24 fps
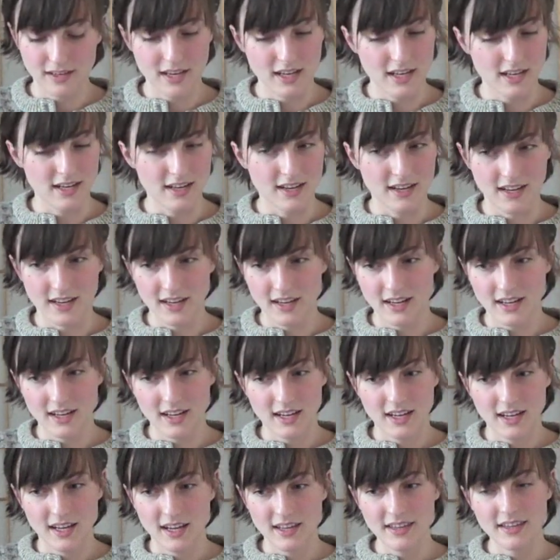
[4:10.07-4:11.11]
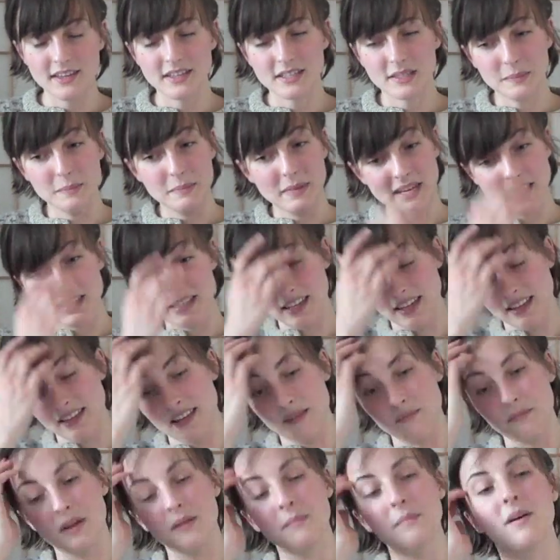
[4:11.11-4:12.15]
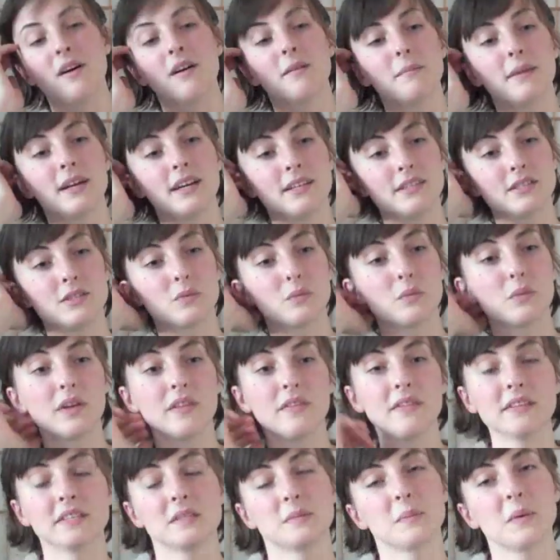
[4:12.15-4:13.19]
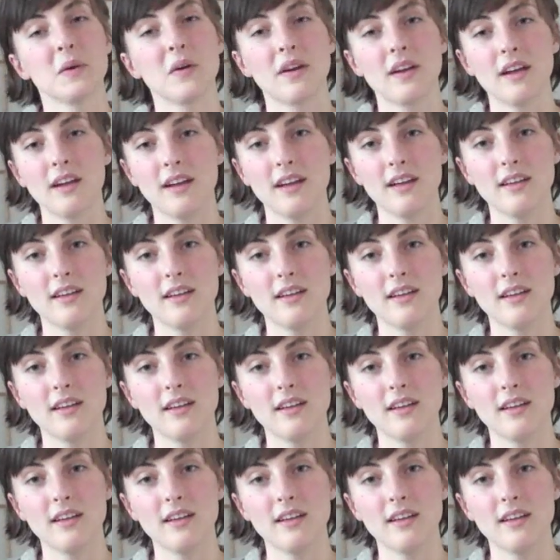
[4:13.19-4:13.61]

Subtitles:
And I think it's amazing that my mom has written this book